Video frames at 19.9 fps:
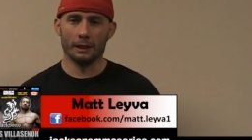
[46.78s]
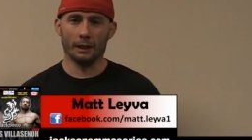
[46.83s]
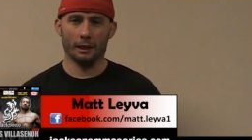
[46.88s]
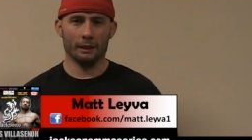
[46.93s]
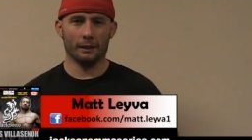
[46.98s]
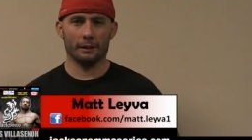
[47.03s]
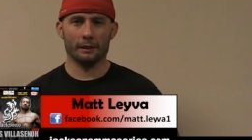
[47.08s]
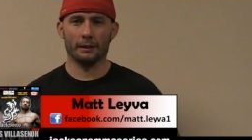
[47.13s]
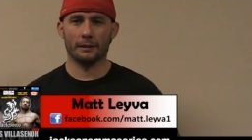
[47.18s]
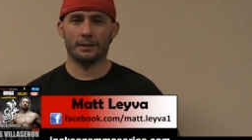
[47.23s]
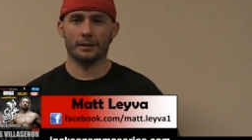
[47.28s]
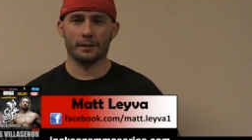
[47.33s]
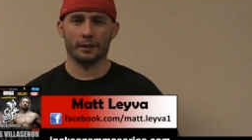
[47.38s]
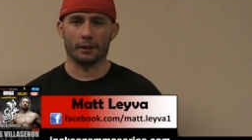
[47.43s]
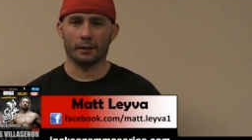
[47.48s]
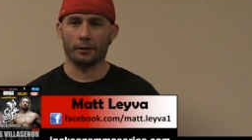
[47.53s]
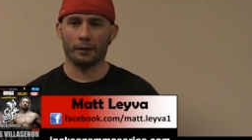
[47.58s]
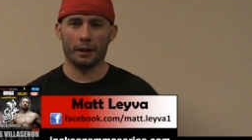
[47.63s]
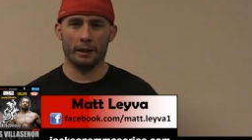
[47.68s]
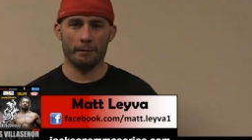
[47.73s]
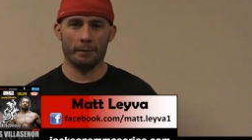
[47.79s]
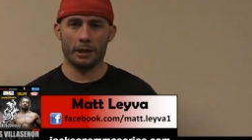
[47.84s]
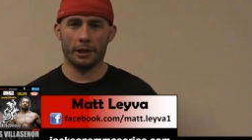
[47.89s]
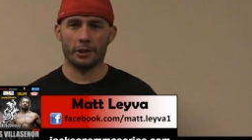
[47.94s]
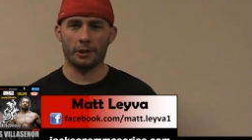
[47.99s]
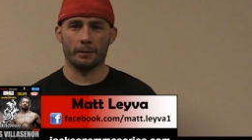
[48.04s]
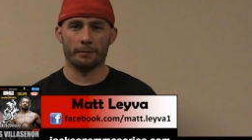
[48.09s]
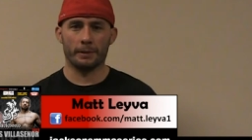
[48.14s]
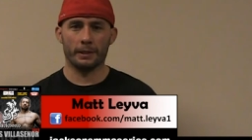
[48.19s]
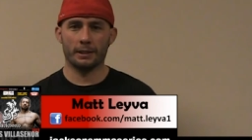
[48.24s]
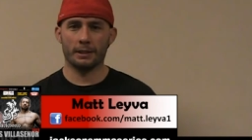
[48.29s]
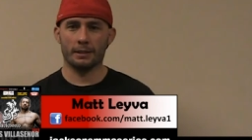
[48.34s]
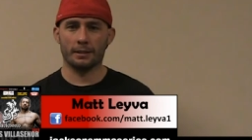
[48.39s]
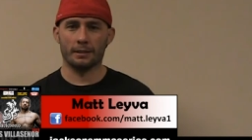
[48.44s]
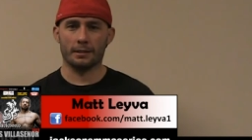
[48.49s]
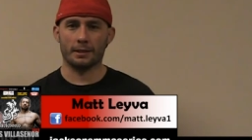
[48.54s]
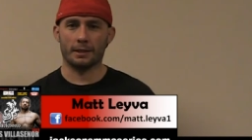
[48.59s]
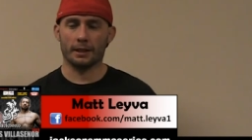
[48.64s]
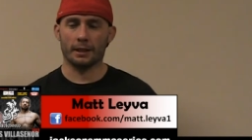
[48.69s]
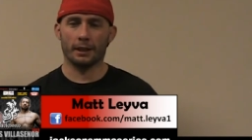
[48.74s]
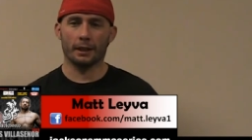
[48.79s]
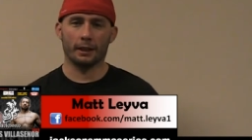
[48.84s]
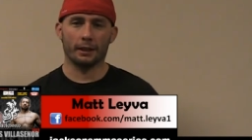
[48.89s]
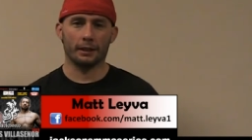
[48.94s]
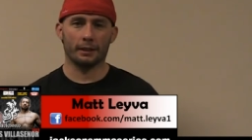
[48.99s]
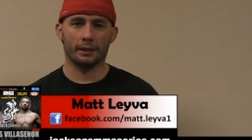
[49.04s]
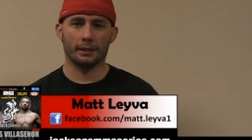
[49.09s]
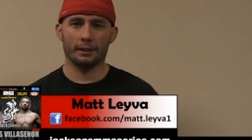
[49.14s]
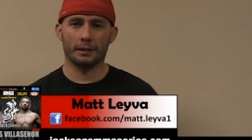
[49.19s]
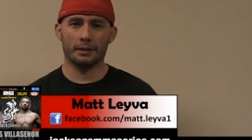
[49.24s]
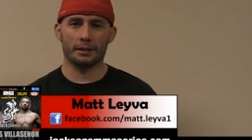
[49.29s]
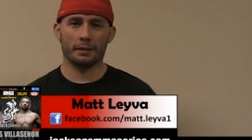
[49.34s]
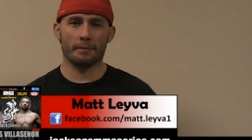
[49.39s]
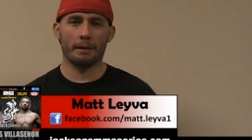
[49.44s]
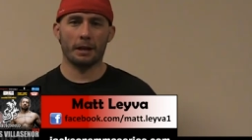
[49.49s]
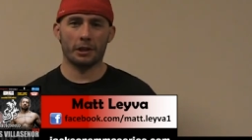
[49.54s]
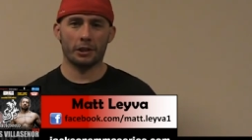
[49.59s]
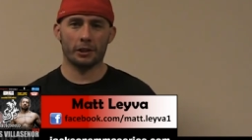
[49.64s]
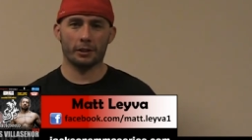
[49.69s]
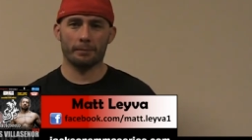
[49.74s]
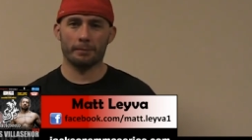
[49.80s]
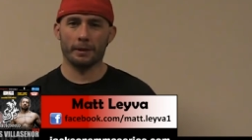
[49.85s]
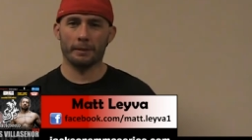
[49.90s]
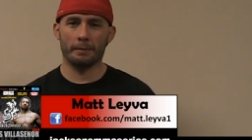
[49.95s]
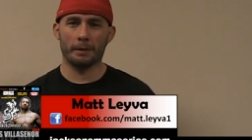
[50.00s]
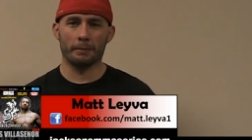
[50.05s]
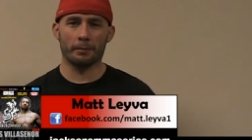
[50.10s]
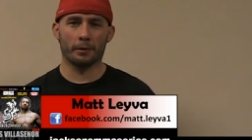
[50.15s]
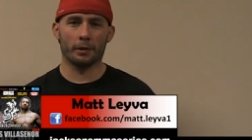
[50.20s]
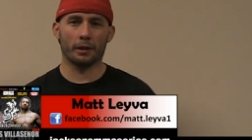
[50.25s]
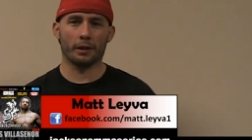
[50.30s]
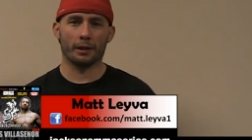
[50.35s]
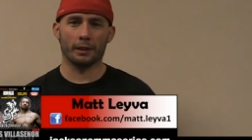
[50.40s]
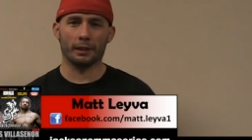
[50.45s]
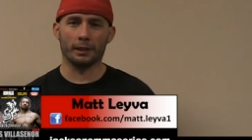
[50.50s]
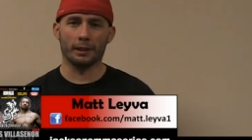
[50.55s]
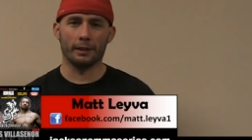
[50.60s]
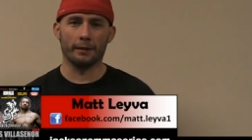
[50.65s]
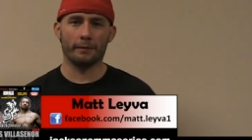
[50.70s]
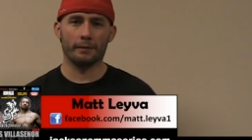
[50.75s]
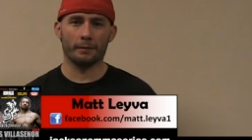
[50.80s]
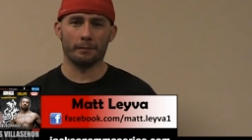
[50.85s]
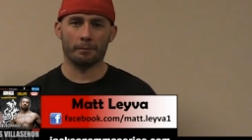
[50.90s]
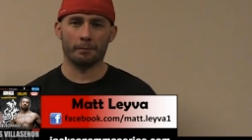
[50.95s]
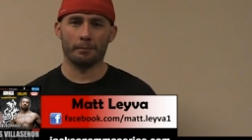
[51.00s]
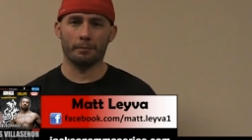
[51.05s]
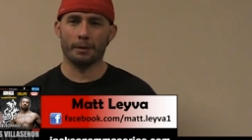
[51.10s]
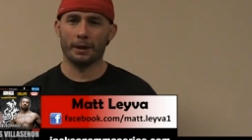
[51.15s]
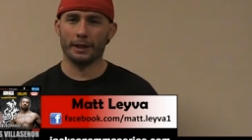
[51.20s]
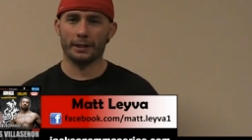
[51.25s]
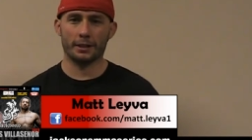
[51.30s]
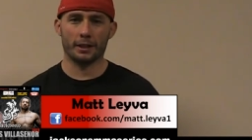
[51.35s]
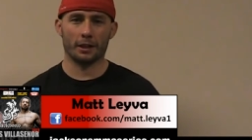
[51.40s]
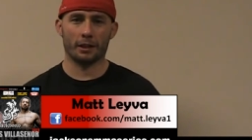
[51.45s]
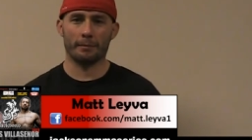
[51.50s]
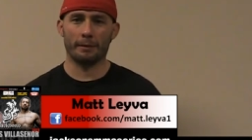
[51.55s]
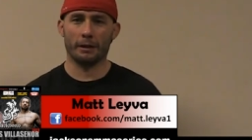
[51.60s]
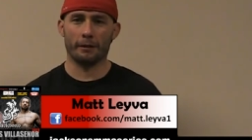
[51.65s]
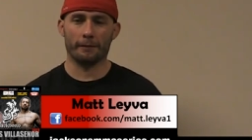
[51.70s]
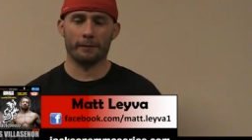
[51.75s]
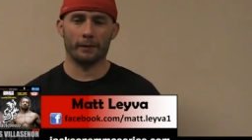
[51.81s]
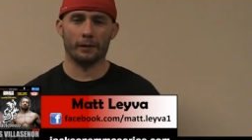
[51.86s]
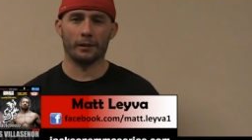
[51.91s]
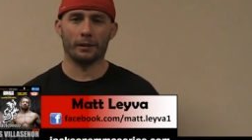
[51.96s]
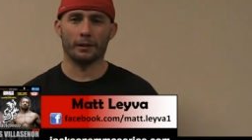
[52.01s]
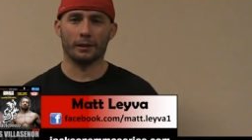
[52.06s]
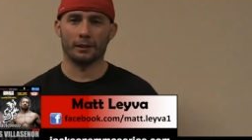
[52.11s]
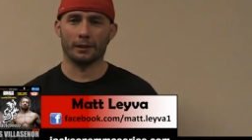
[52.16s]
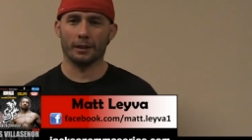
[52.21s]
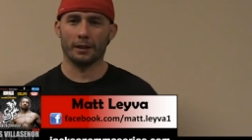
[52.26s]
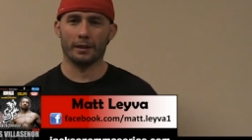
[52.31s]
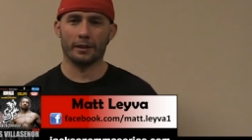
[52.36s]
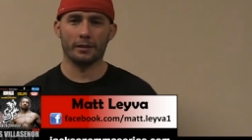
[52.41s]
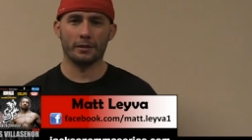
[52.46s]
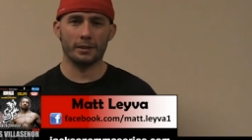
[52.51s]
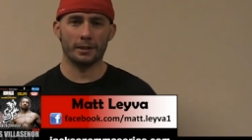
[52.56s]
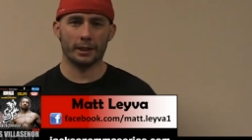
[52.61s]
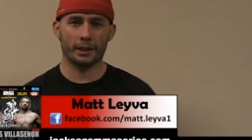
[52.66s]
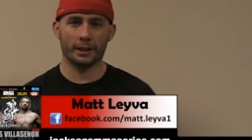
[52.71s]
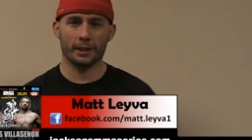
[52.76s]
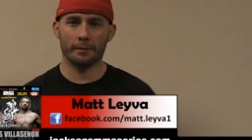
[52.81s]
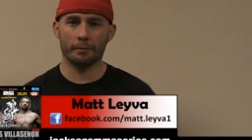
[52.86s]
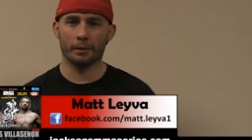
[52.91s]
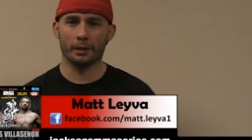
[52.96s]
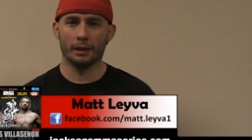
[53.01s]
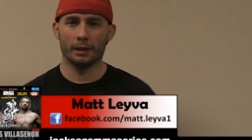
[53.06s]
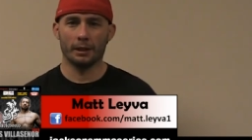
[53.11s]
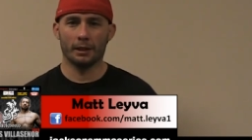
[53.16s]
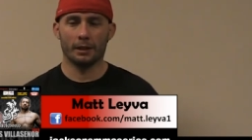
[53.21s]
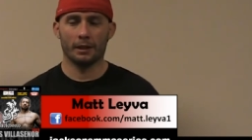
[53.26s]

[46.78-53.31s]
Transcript: I think this is a great matchup. This is uh, this is a matchup that people are going to love and I talk about for a lot of years to come.